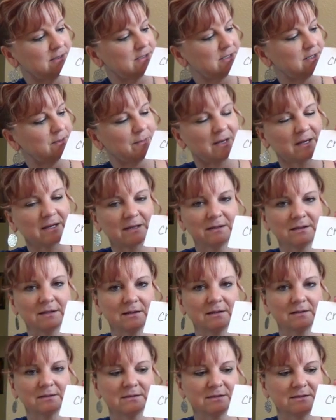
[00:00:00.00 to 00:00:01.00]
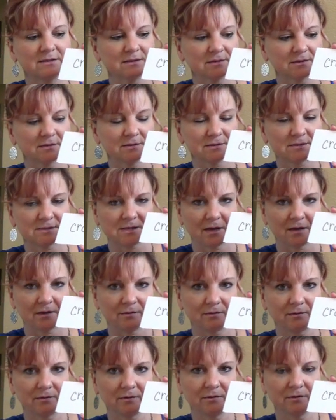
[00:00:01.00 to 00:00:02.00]
ED making the D sound.
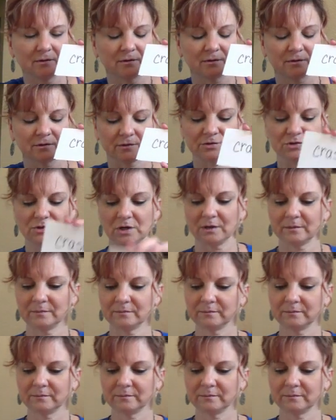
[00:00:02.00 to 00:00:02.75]
Good job.